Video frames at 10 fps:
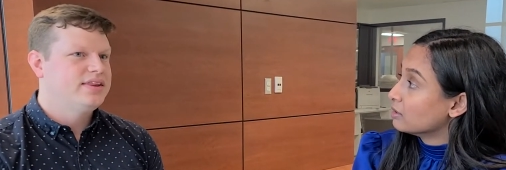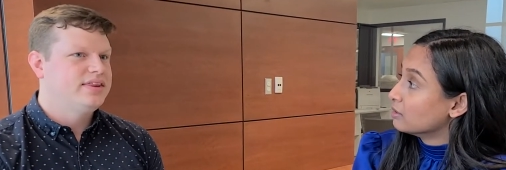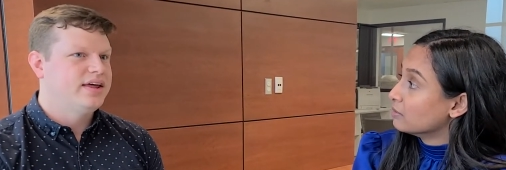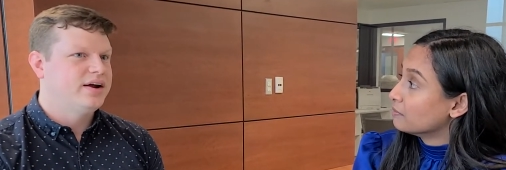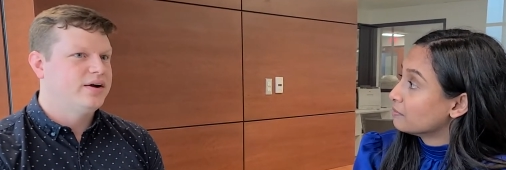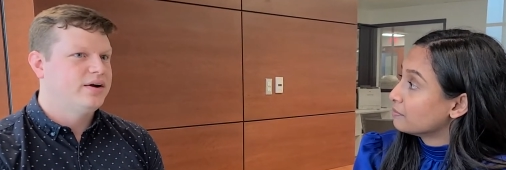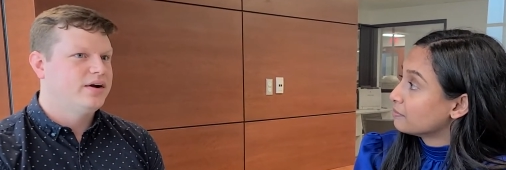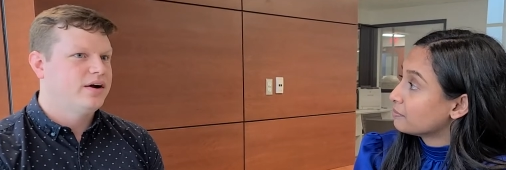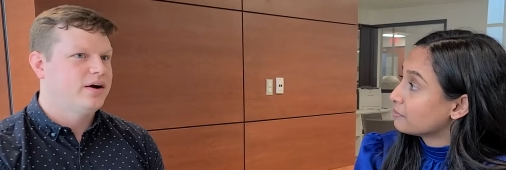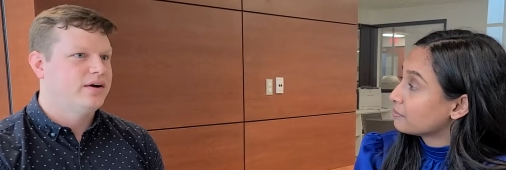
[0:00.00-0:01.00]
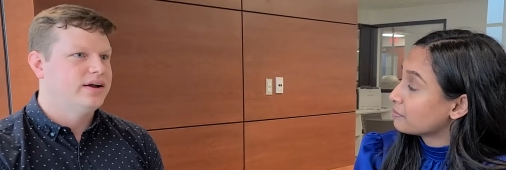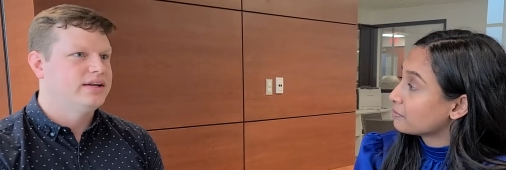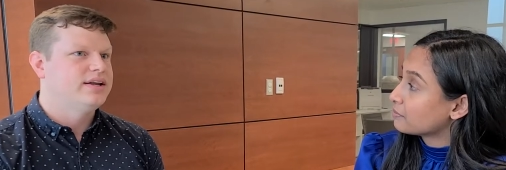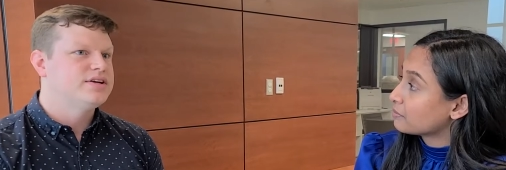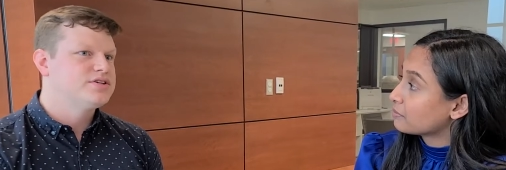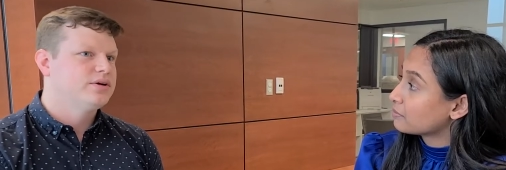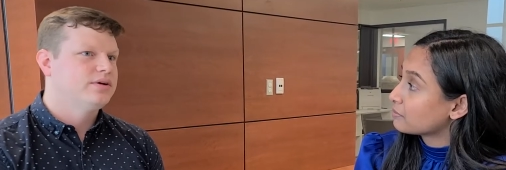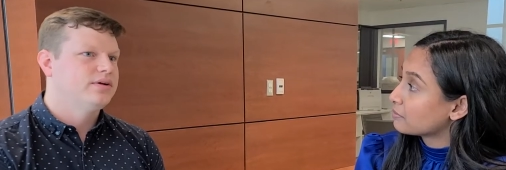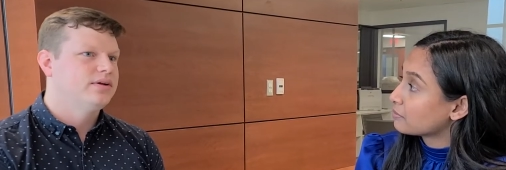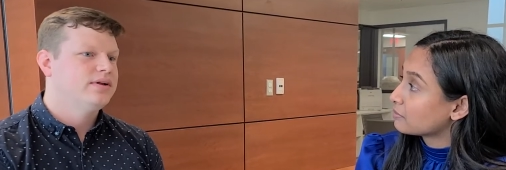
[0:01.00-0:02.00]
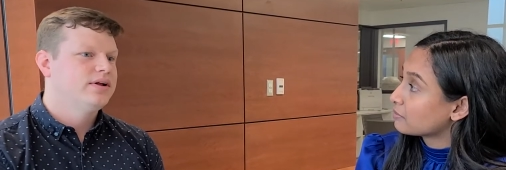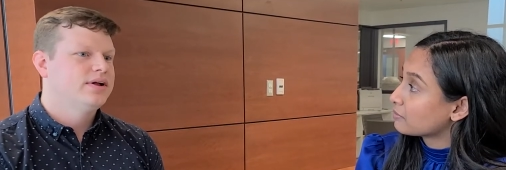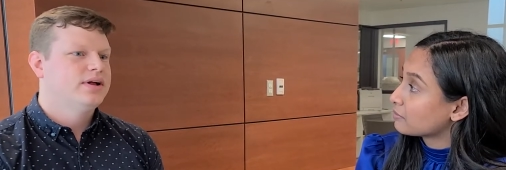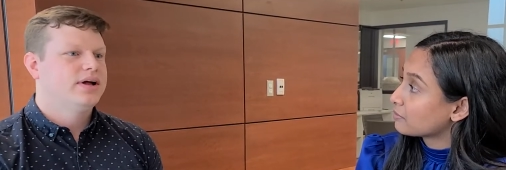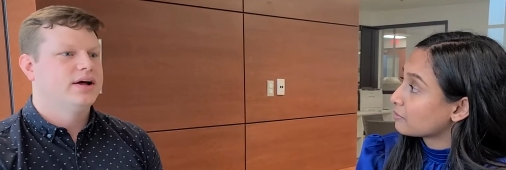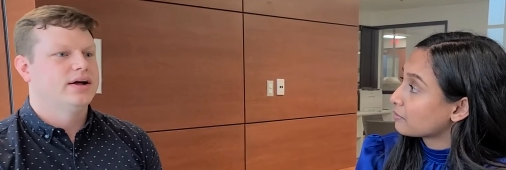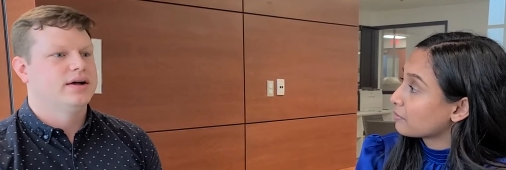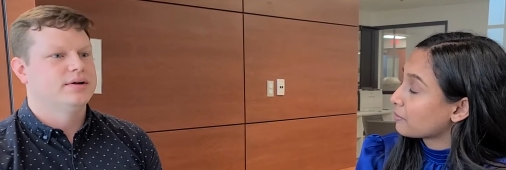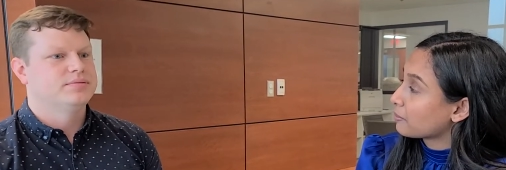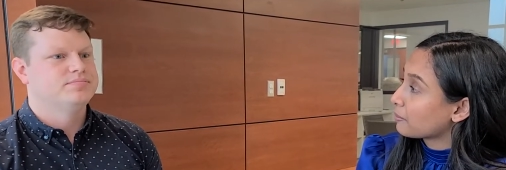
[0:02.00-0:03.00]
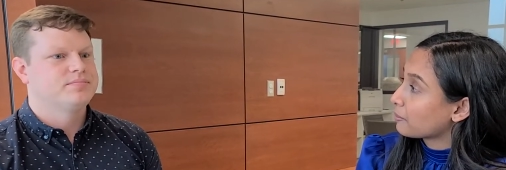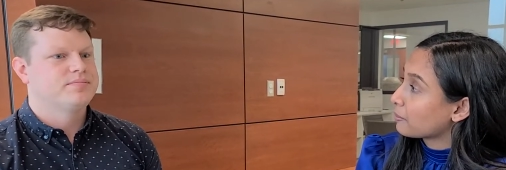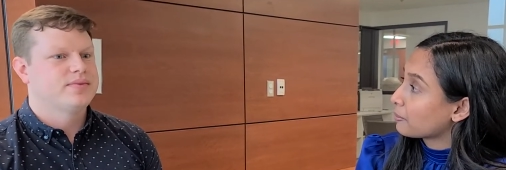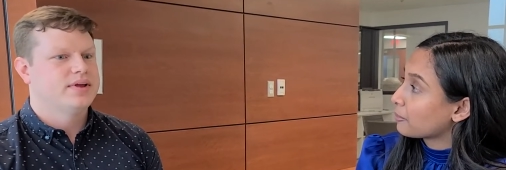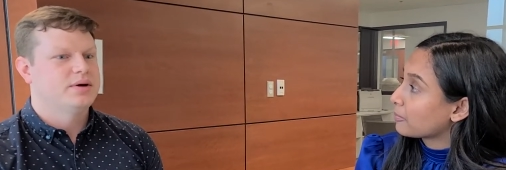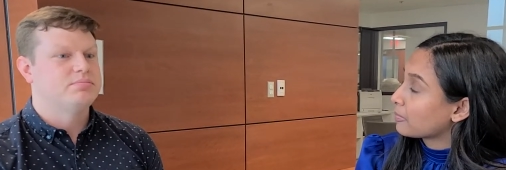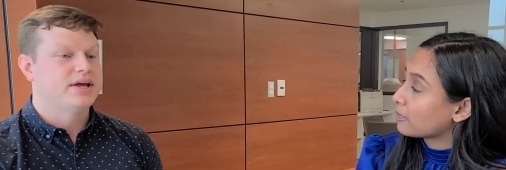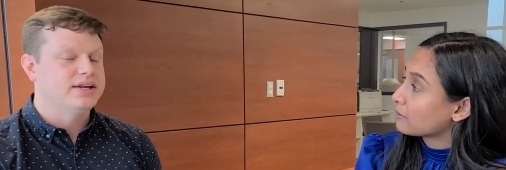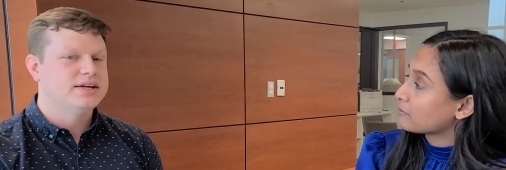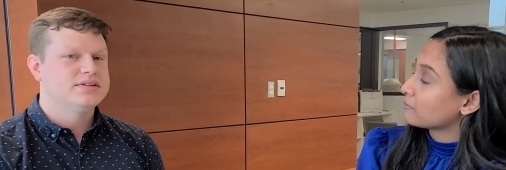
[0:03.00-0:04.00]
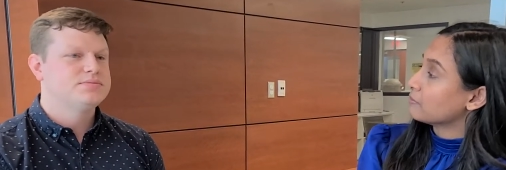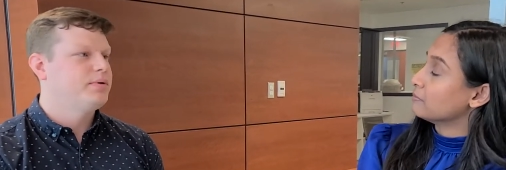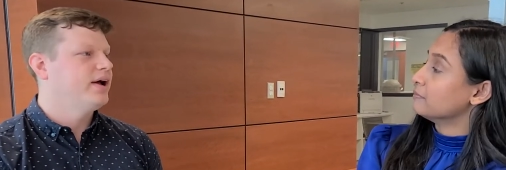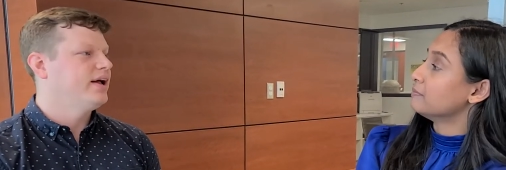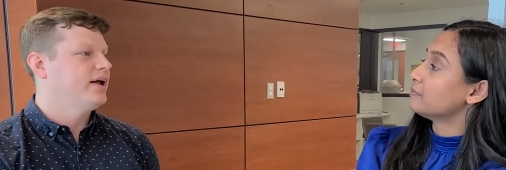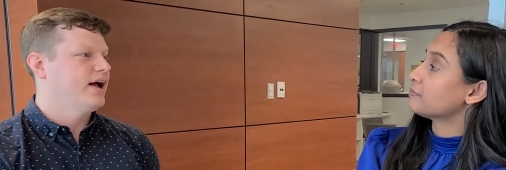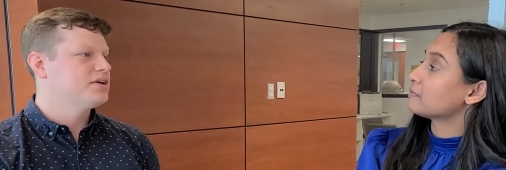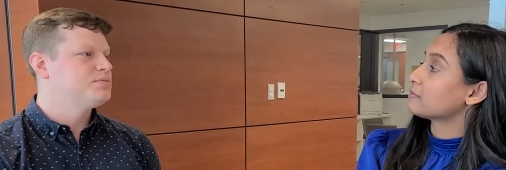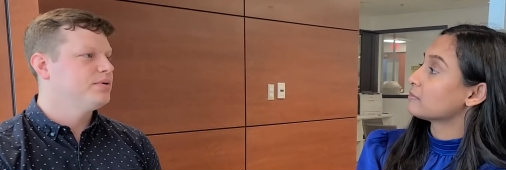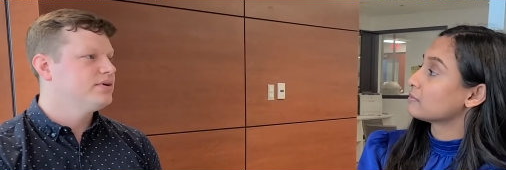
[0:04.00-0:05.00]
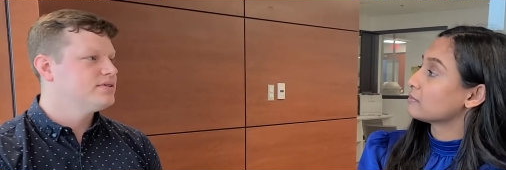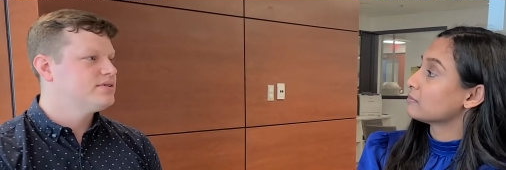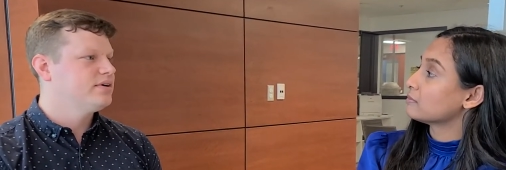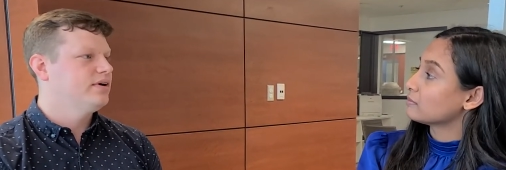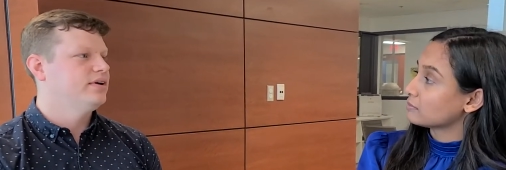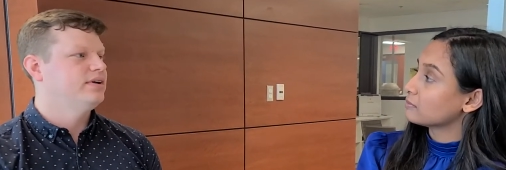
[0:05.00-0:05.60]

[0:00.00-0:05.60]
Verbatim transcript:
Speaker 1: There are initial opinions by experts on